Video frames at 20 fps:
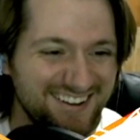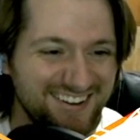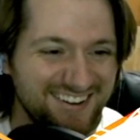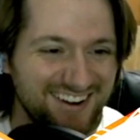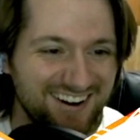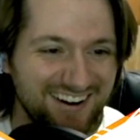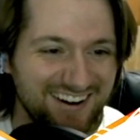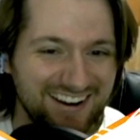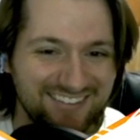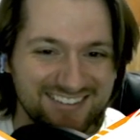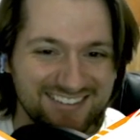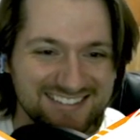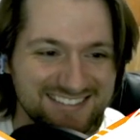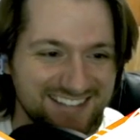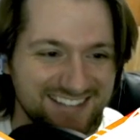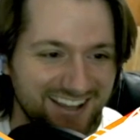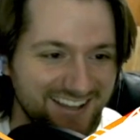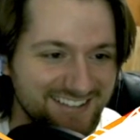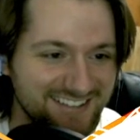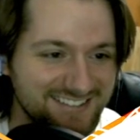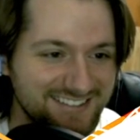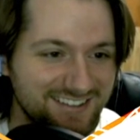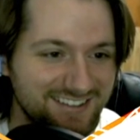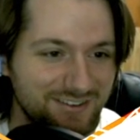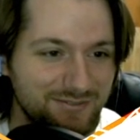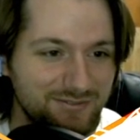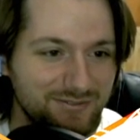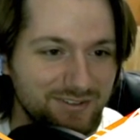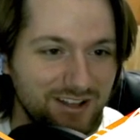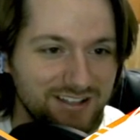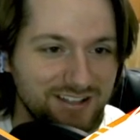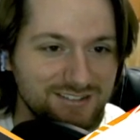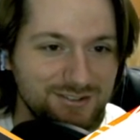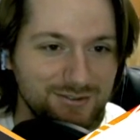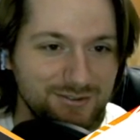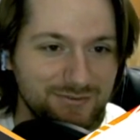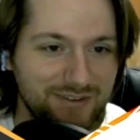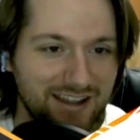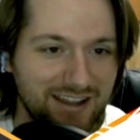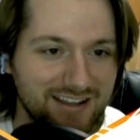All right, what's next? Flawed
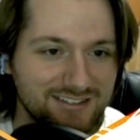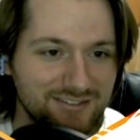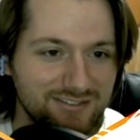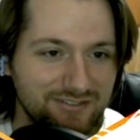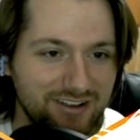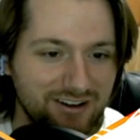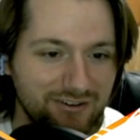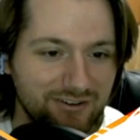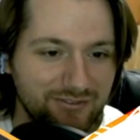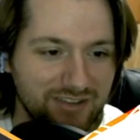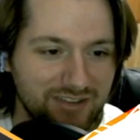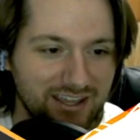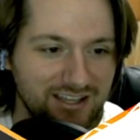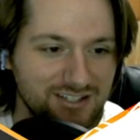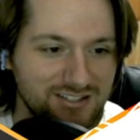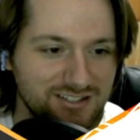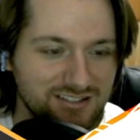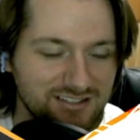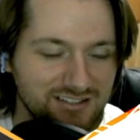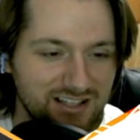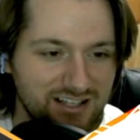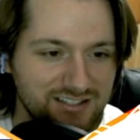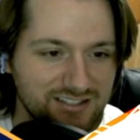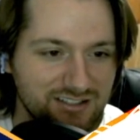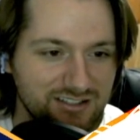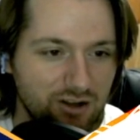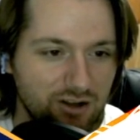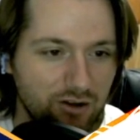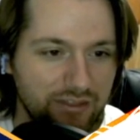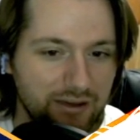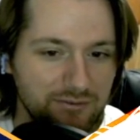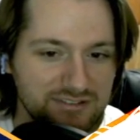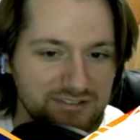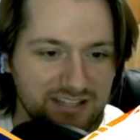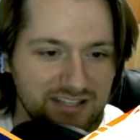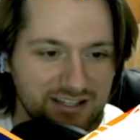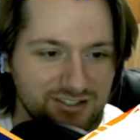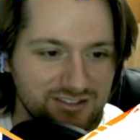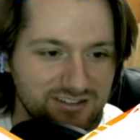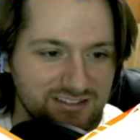2-factor verification logic. Oh, that was
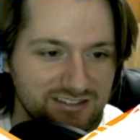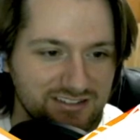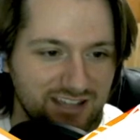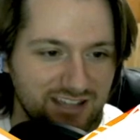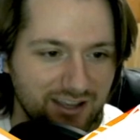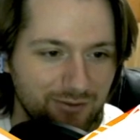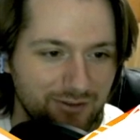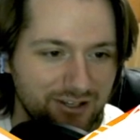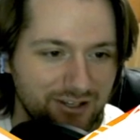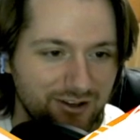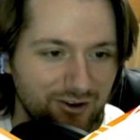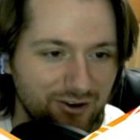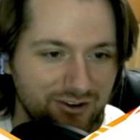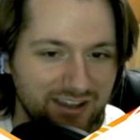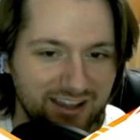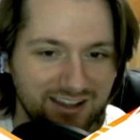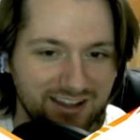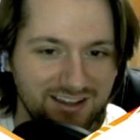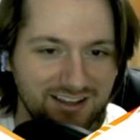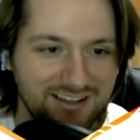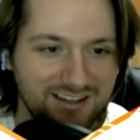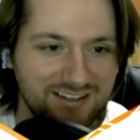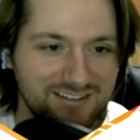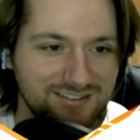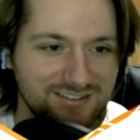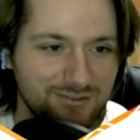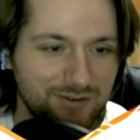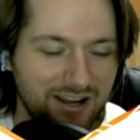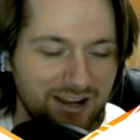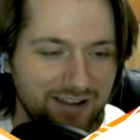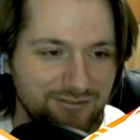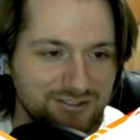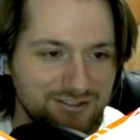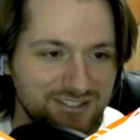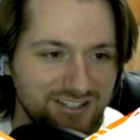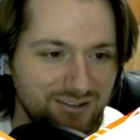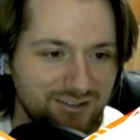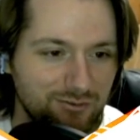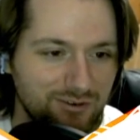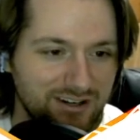actually the second one. Okay, so we're
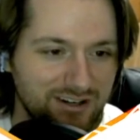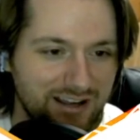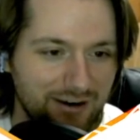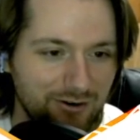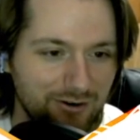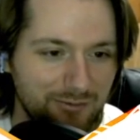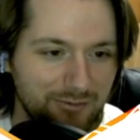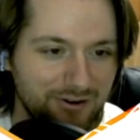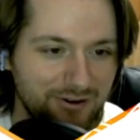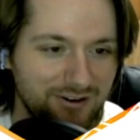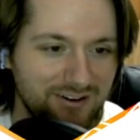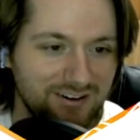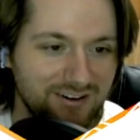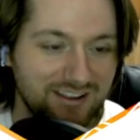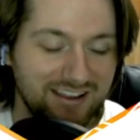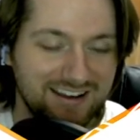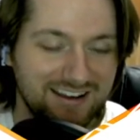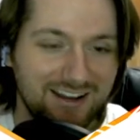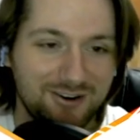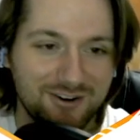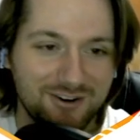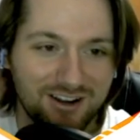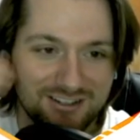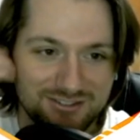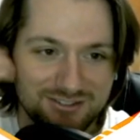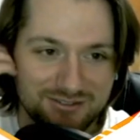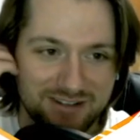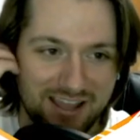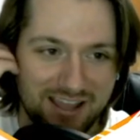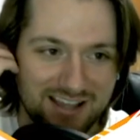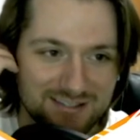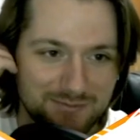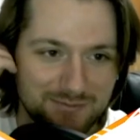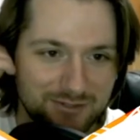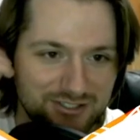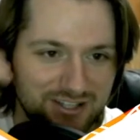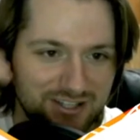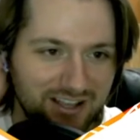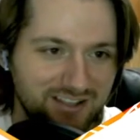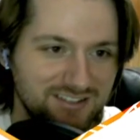averaging 1 hour per, and now we're on to an
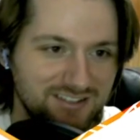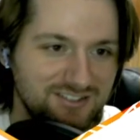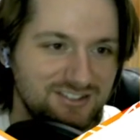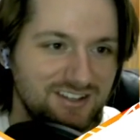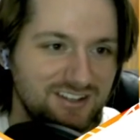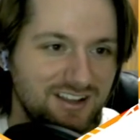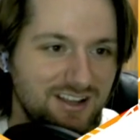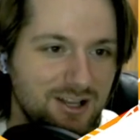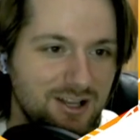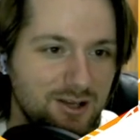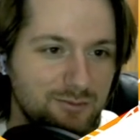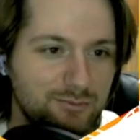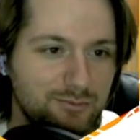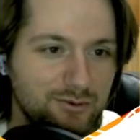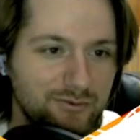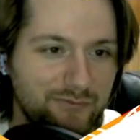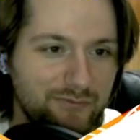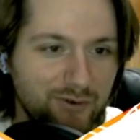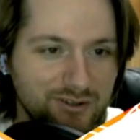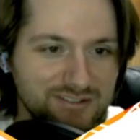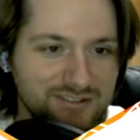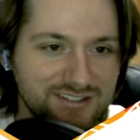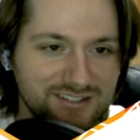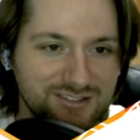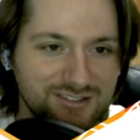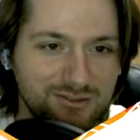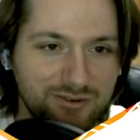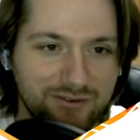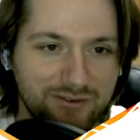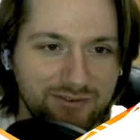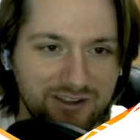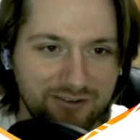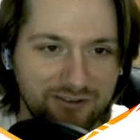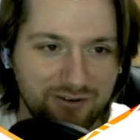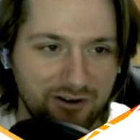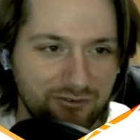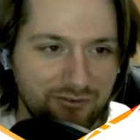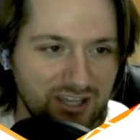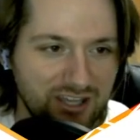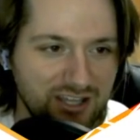expert challenge. Brute forcing 2FA
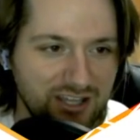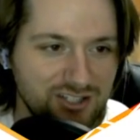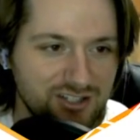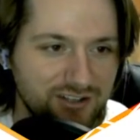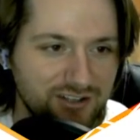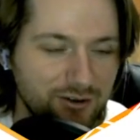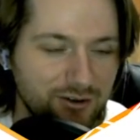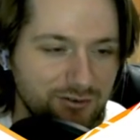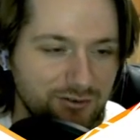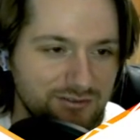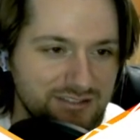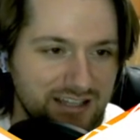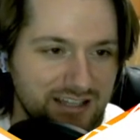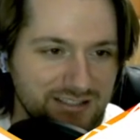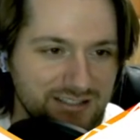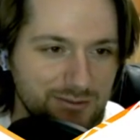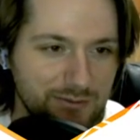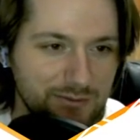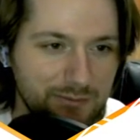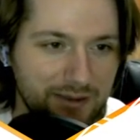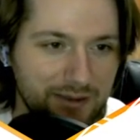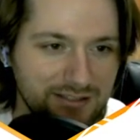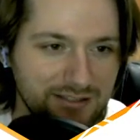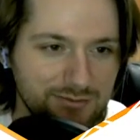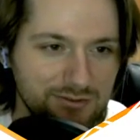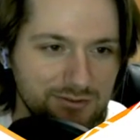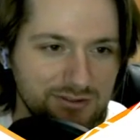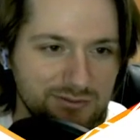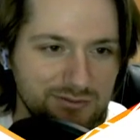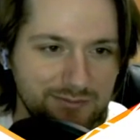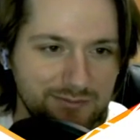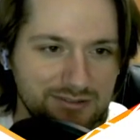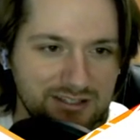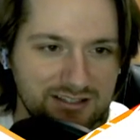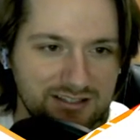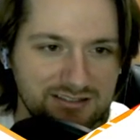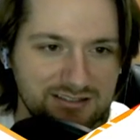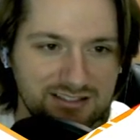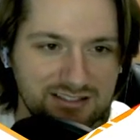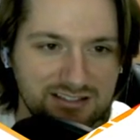verification codes. As with passwords,
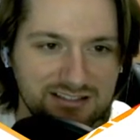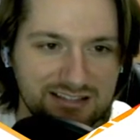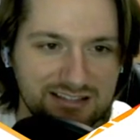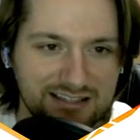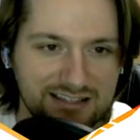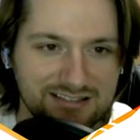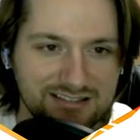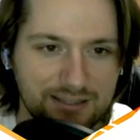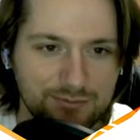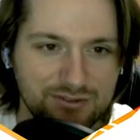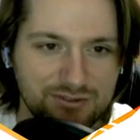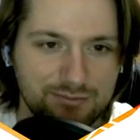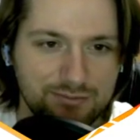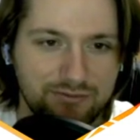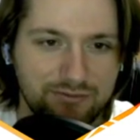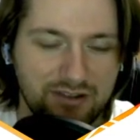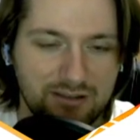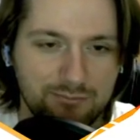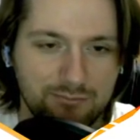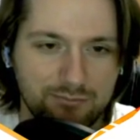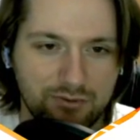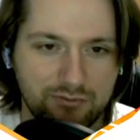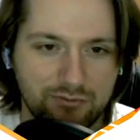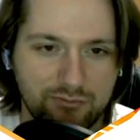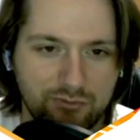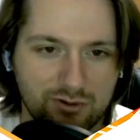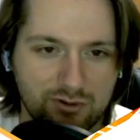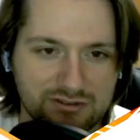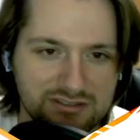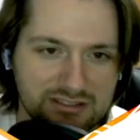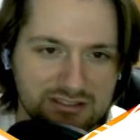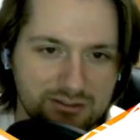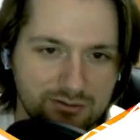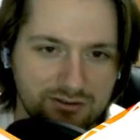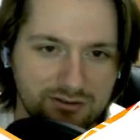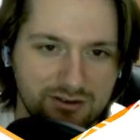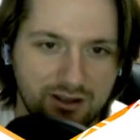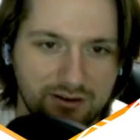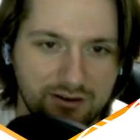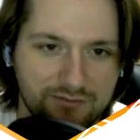websites need to take steps to prevent brute
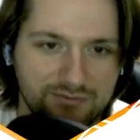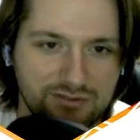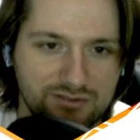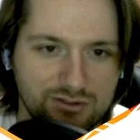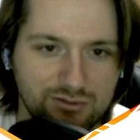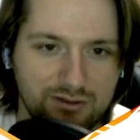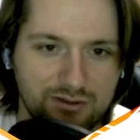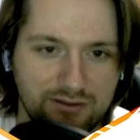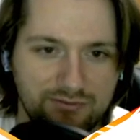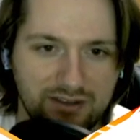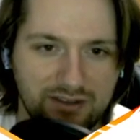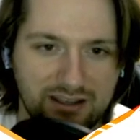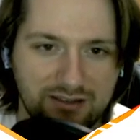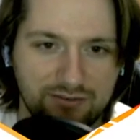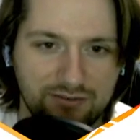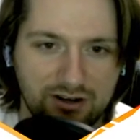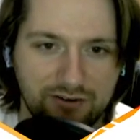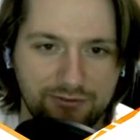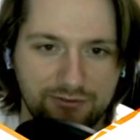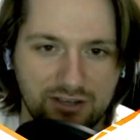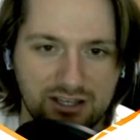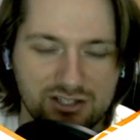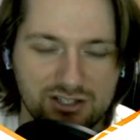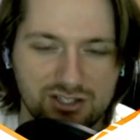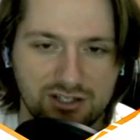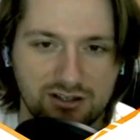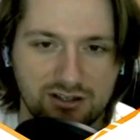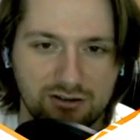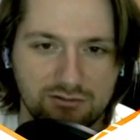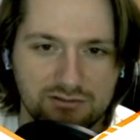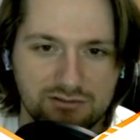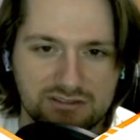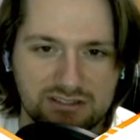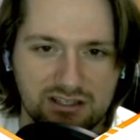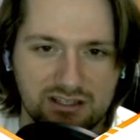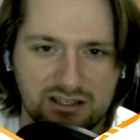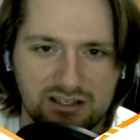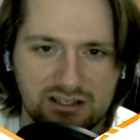forcing of 2FA verification codes.